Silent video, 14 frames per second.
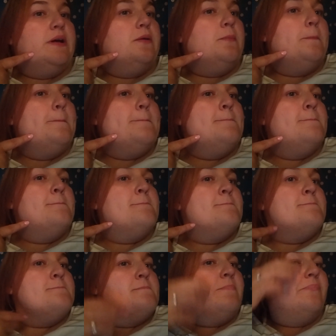about
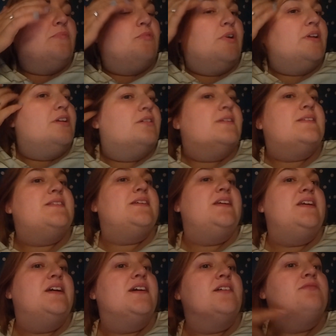what you can see
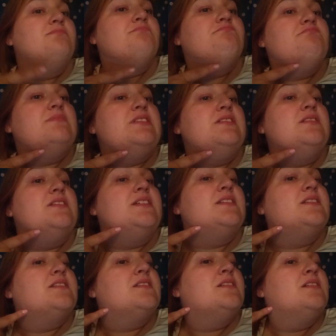here. All
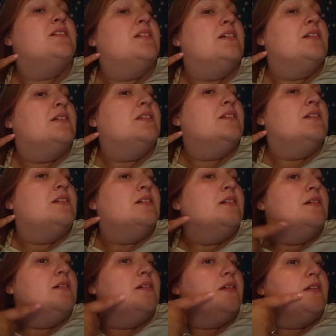this
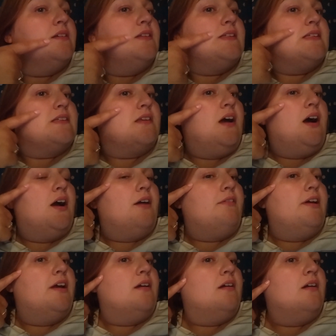
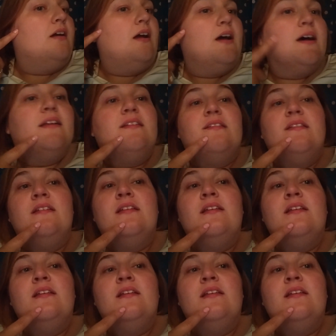scarring and